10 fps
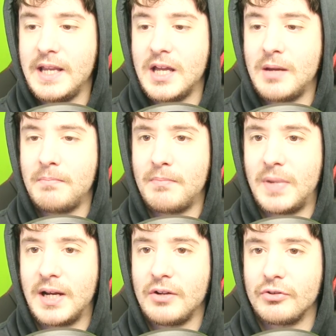
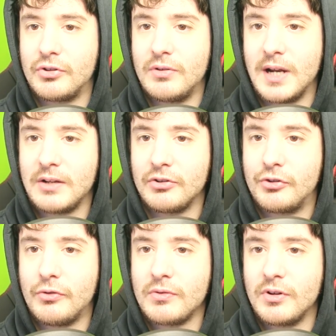got
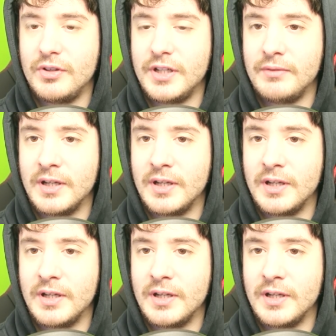drunk on New